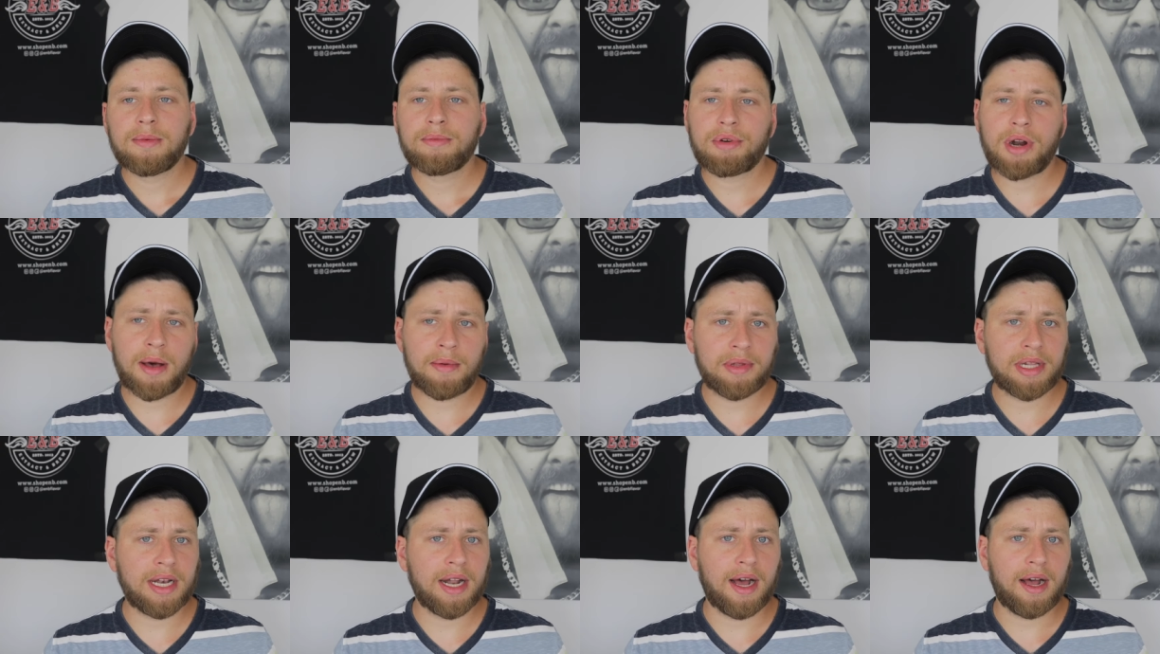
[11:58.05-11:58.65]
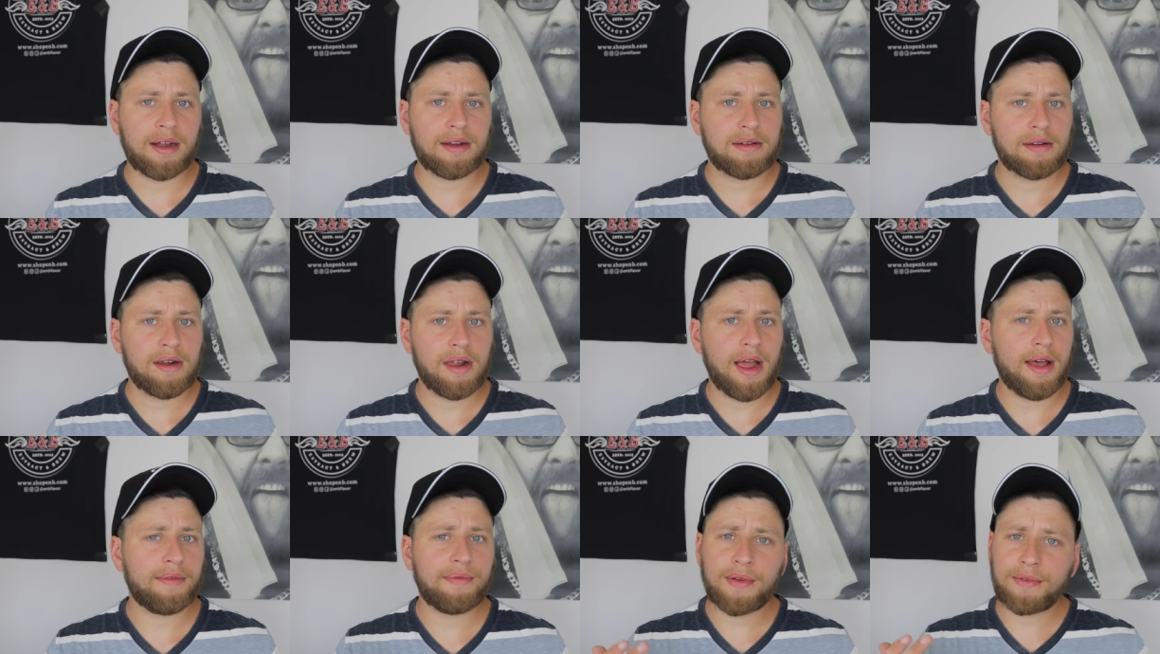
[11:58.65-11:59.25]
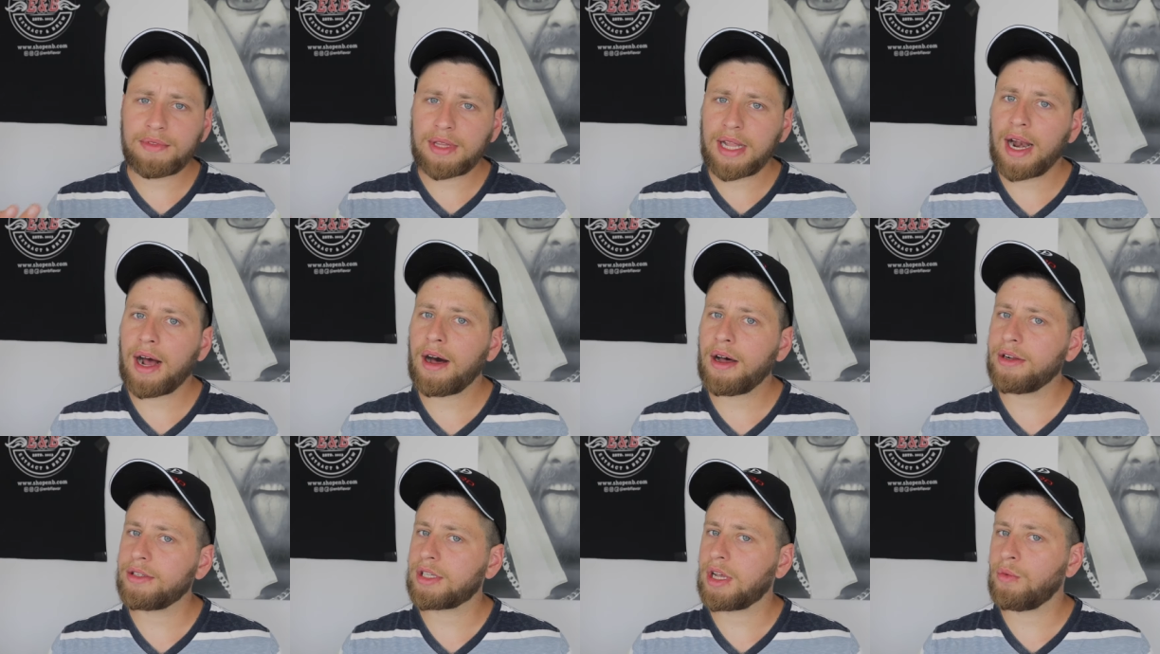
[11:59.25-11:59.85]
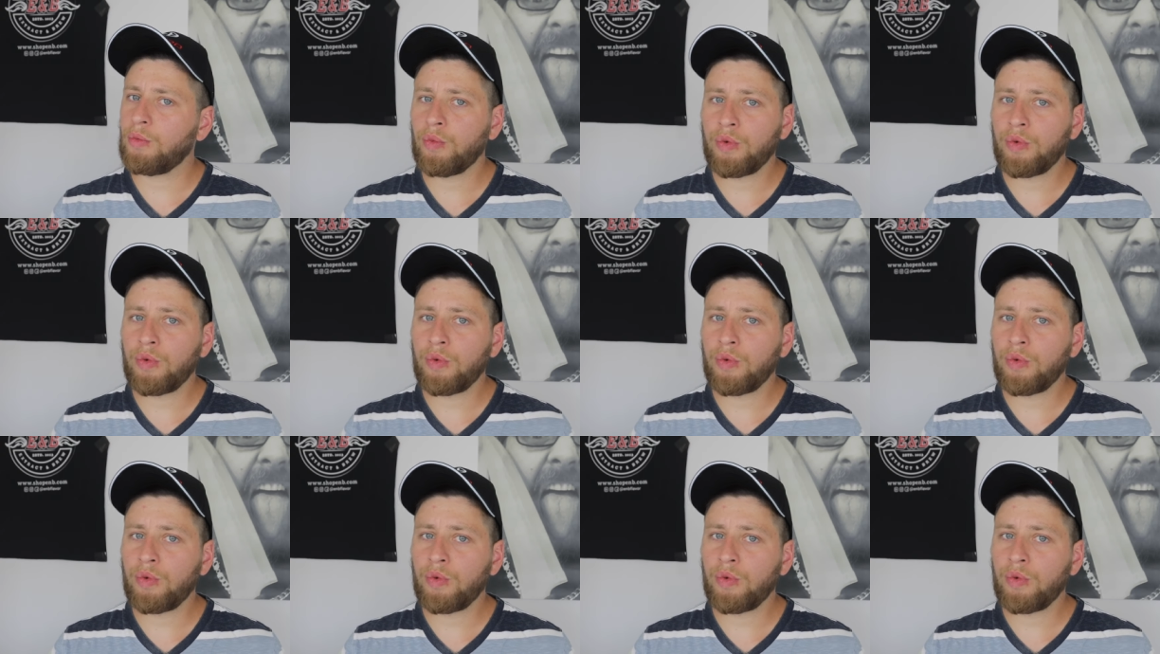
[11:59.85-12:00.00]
Probably not. At $50, I